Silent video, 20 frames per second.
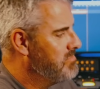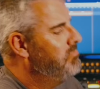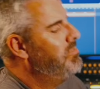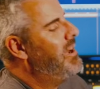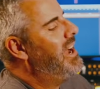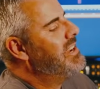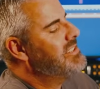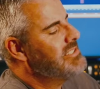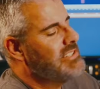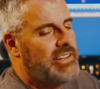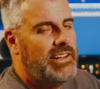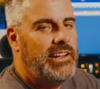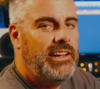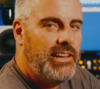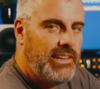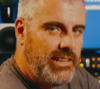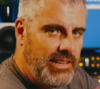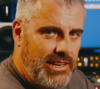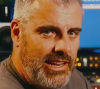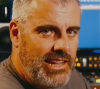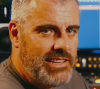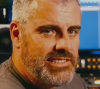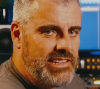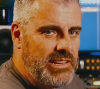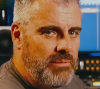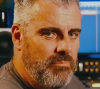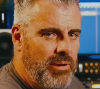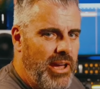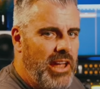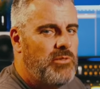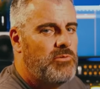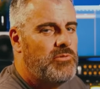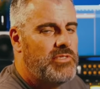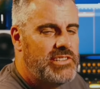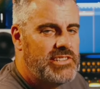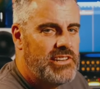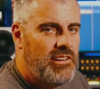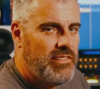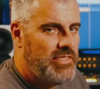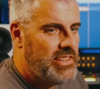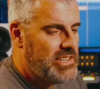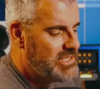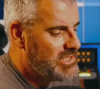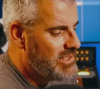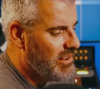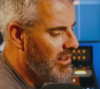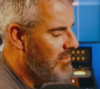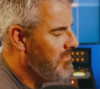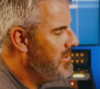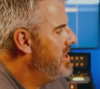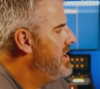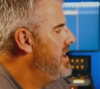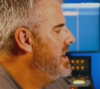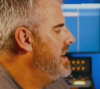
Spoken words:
back to their classic pedal design this time.